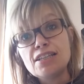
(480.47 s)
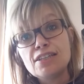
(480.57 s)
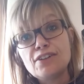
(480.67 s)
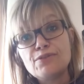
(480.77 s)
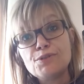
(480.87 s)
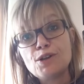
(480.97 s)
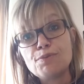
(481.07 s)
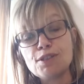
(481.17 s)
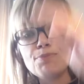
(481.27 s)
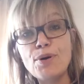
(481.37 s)
that go from the
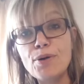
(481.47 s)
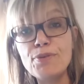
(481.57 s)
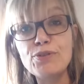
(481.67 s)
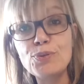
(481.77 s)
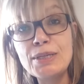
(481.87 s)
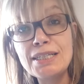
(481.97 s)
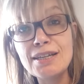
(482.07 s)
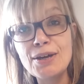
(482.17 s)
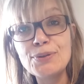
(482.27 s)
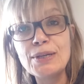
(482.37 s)
top to the bottom of the
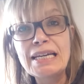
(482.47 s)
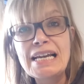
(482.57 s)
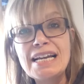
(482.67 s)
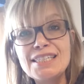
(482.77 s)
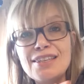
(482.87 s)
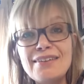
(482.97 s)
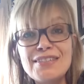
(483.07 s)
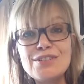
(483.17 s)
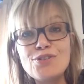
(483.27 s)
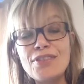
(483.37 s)
window, and so they've
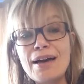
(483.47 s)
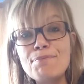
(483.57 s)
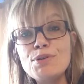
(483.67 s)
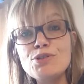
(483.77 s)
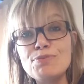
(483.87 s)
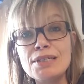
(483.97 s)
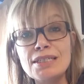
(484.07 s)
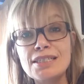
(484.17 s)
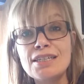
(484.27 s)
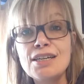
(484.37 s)
still got that
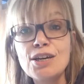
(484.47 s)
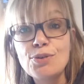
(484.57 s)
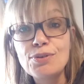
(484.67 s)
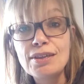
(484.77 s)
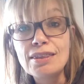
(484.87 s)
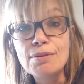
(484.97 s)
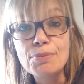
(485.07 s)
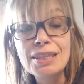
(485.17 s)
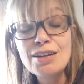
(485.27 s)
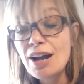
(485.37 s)
movement within them,
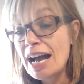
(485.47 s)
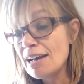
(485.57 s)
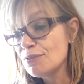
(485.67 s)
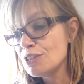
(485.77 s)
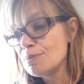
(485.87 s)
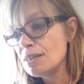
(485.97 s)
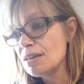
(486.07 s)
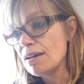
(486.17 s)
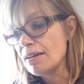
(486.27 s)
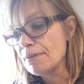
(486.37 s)
but they don't have to
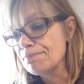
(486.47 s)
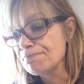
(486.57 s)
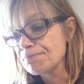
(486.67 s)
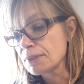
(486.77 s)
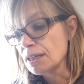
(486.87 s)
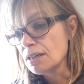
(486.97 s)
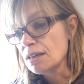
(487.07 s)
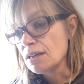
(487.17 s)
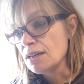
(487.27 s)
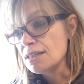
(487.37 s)
be
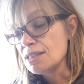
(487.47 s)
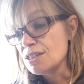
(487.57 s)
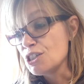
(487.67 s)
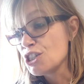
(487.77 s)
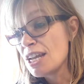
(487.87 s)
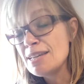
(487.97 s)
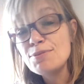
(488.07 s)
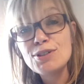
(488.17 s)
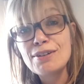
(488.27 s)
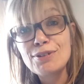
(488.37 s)
a certain shape.
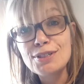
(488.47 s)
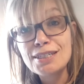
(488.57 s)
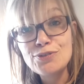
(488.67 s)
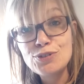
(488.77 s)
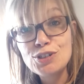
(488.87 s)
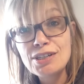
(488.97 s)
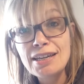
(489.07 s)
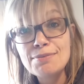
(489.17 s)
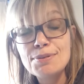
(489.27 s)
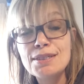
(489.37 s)
You could have lots of different
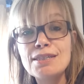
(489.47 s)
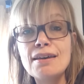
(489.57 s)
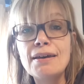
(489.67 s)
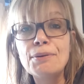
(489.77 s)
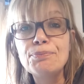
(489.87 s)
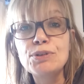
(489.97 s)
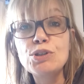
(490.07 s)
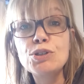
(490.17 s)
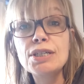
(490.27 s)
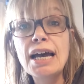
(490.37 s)
shapes.
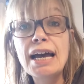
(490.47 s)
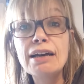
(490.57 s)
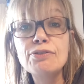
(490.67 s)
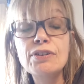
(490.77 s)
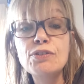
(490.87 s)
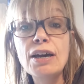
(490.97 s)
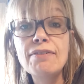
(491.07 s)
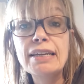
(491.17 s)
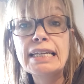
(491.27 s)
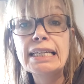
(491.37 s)
You could have, if you
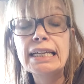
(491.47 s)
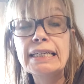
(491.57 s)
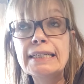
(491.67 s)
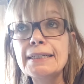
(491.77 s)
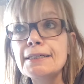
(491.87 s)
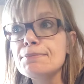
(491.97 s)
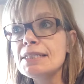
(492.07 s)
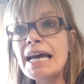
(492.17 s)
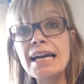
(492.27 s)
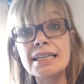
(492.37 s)
have any like
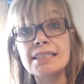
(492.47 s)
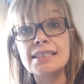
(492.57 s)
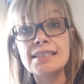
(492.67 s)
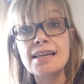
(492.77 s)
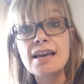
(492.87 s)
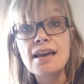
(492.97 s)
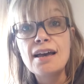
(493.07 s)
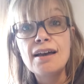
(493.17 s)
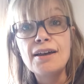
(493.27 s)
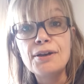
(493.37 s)
tags,
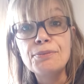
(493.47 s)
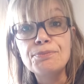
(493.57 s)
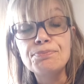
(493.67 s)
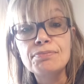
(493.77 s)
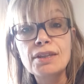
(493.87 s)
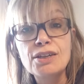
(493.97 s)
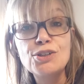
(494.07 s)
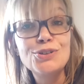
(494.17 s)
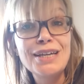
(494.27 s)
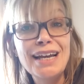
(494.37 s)

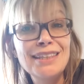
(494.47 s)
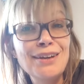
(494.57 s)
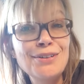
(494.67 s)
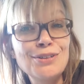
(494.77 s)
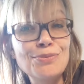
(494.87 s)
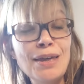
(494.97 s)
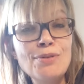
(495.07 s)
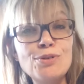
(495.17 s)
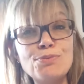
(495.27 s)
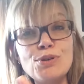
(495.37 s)
you could hang those up. They
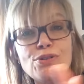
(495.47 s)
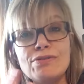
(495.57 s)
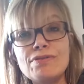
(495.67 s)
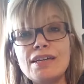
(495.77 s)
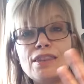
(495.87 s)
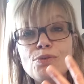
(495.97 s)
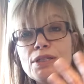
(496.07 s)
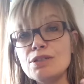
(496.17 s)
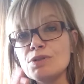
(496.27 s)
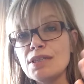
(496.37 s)
would move in the
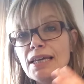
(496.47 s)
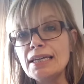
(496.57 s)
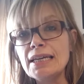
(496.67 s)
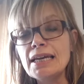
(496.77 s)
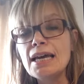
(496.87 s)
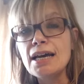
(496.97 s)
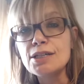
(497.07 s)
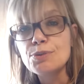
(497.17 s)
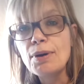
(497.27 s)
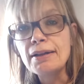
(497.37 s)
wind, wouldn't they,
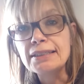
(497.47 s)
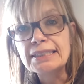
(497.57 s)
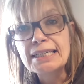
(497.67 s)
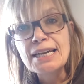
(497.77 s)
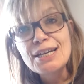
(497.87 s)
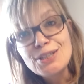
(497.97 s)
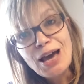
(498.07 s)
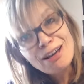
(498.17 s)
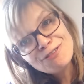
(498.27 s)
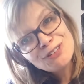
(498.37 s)
as well? So
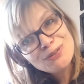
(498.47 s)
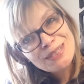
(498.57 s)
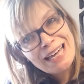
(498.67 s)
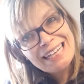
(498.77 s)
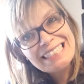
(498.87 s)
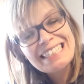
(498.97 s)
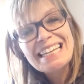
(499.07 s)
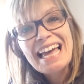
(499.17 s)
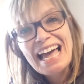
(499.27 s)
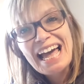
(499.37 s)
have fun with that,
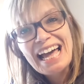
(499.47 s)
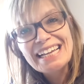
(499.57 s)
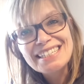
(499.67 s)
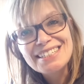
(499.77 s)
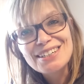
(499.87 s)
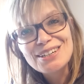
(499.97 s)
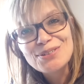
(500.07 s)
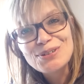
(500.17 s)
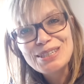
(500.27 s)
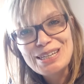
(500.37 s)
and
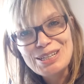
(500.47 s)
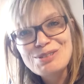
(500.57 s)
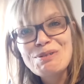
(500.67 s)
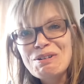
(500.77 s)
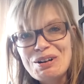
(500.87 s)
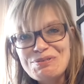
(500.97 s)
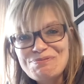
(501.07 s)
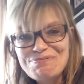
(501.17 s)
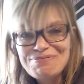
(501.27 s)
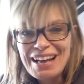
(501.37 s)
we'll see you tomorrow.
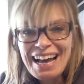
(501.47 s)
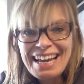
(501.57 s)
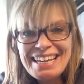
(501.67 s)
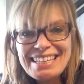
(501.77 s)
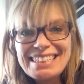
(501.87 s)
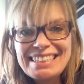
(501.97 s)
Bye.